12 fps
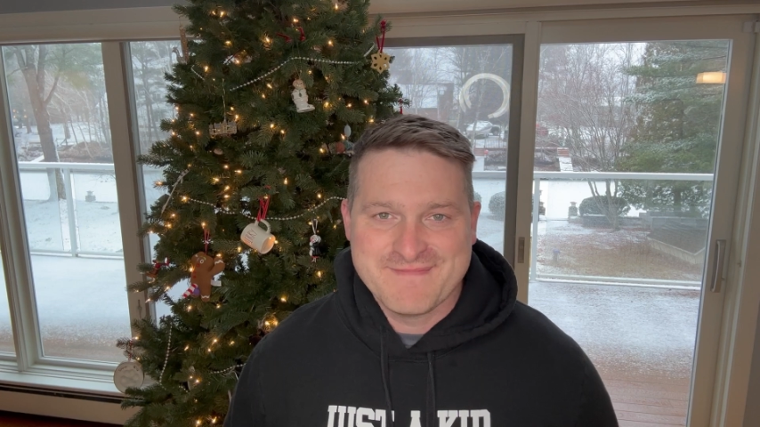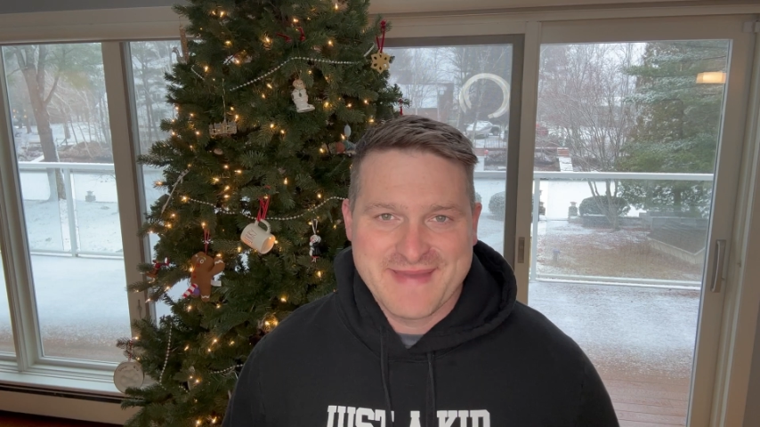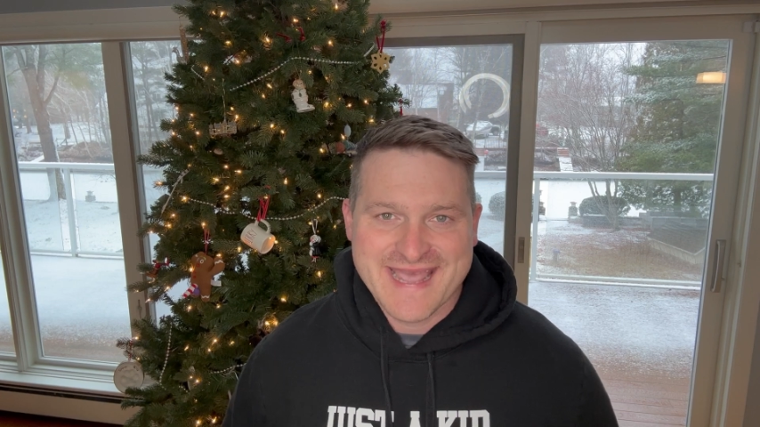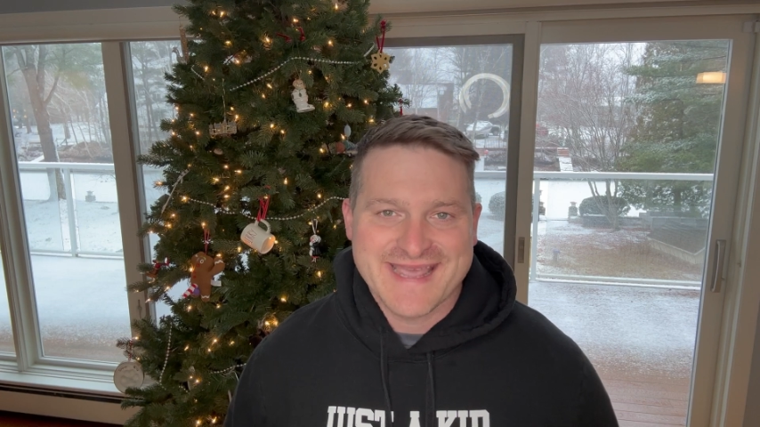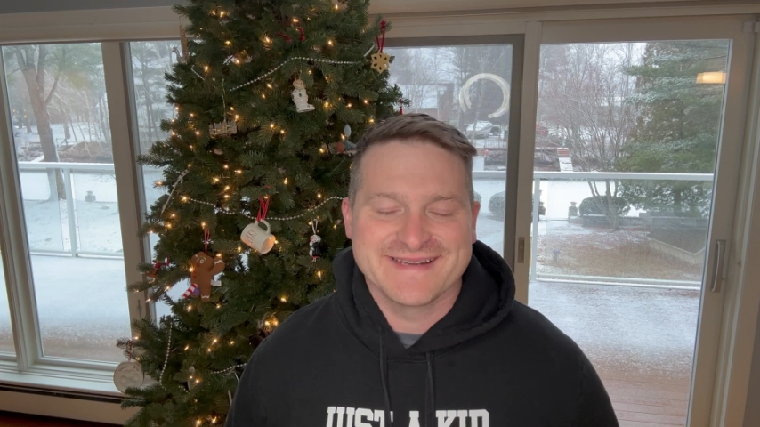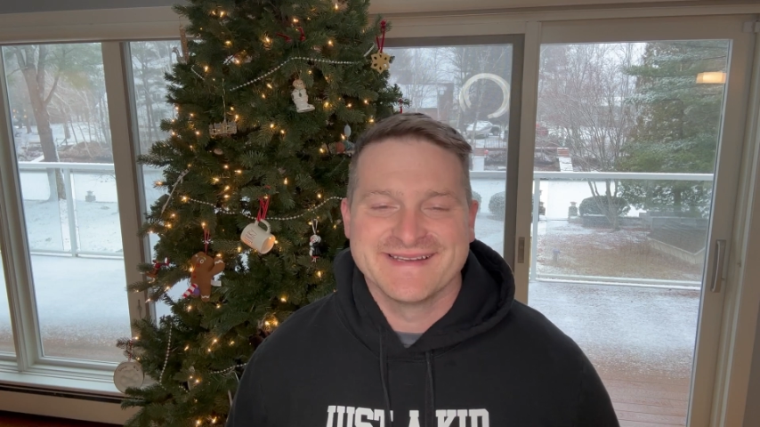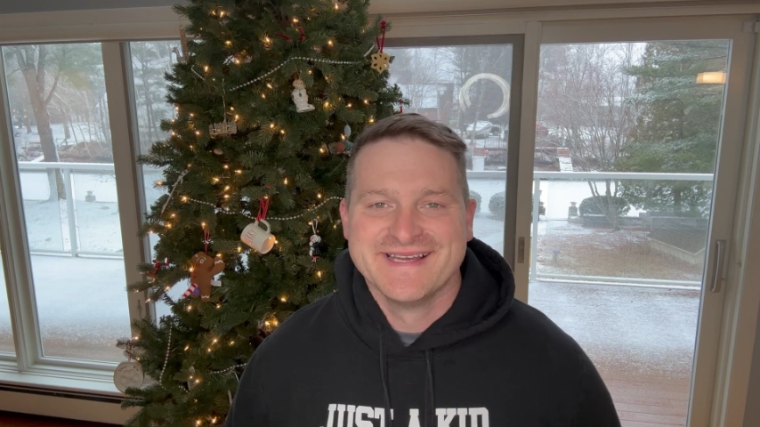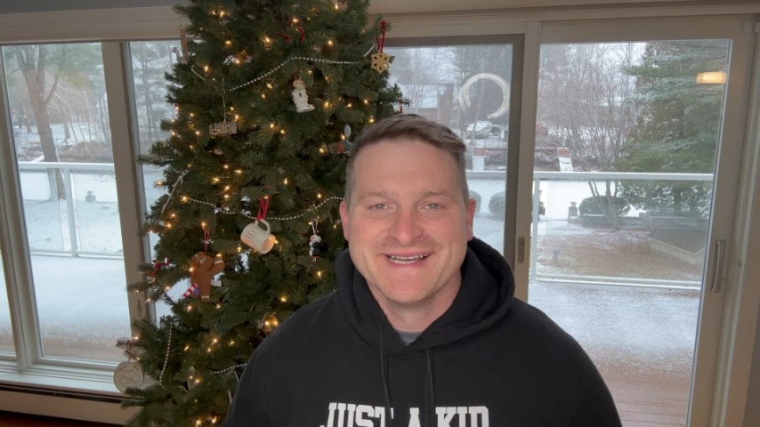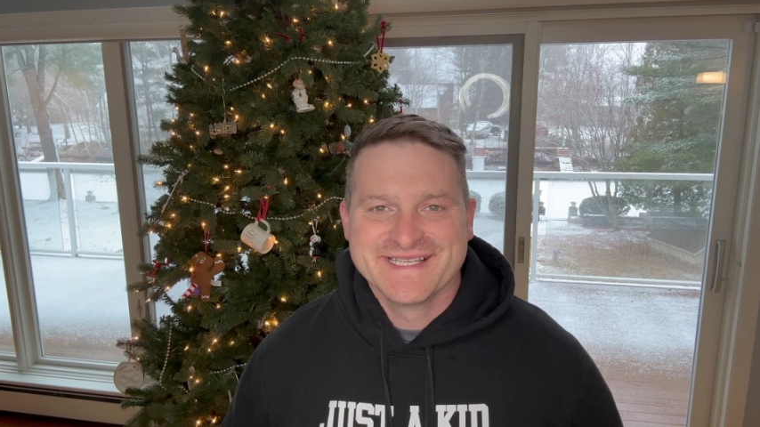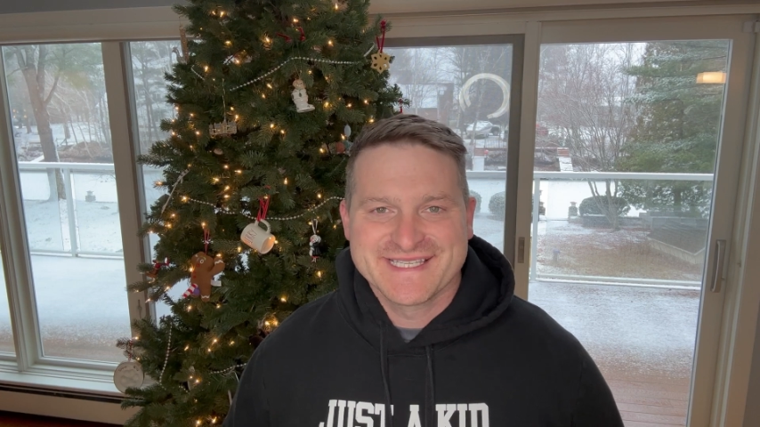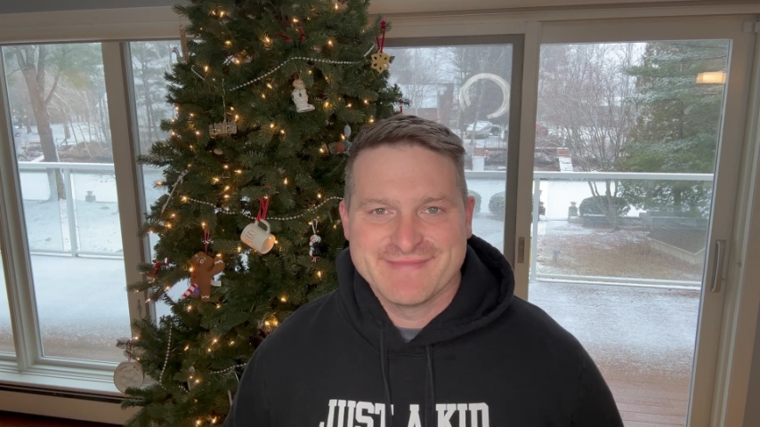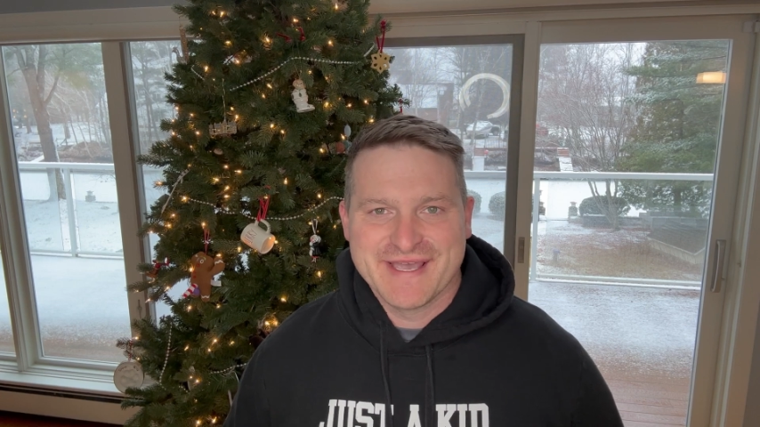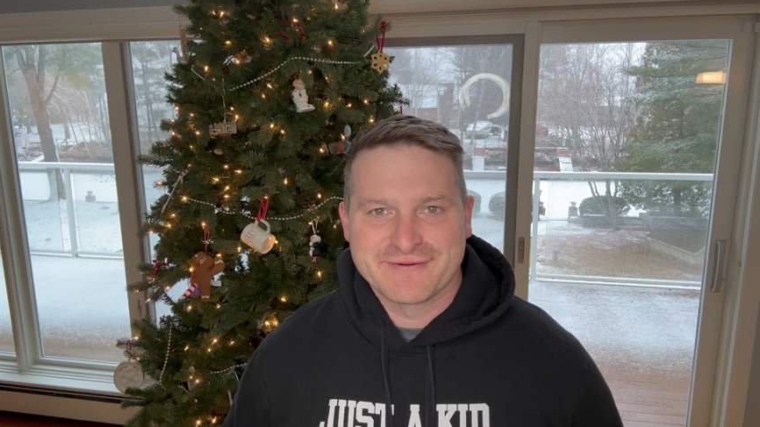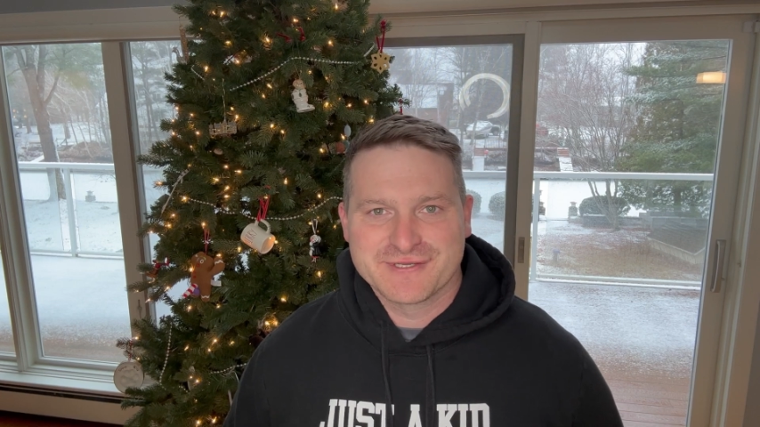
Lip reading: made tomato